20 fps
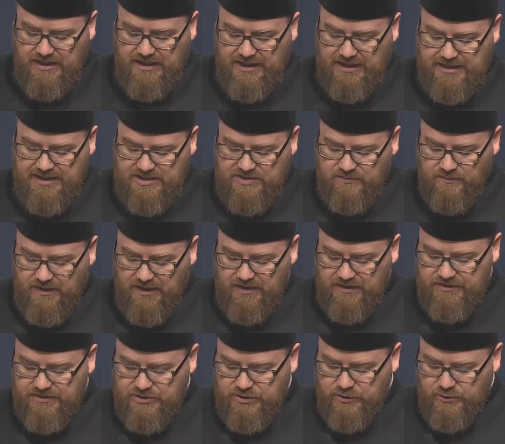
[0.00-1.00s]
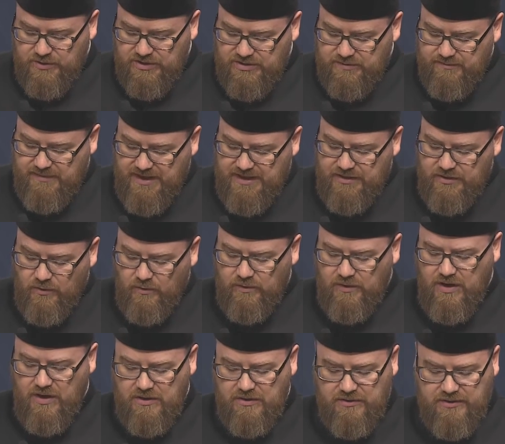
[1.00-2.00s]
and as well, the Jewish man no
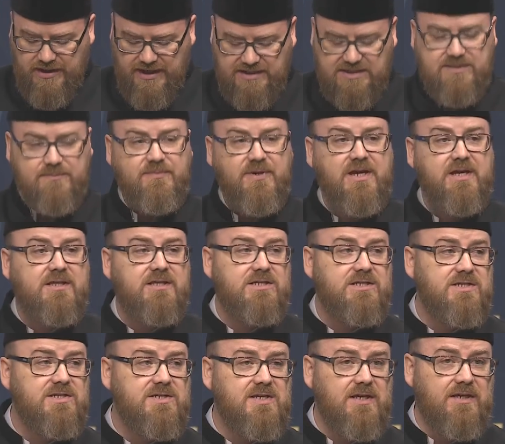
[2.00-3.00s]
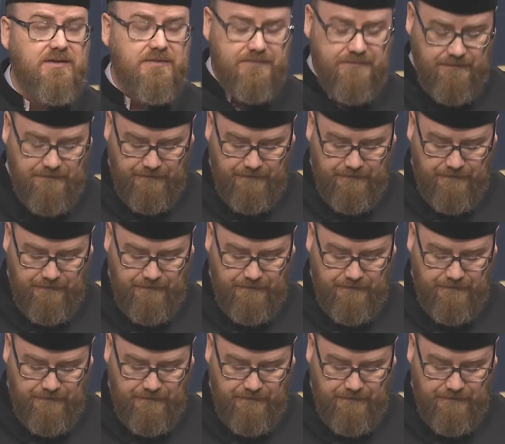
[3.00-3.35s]
longer had to pay the jizya.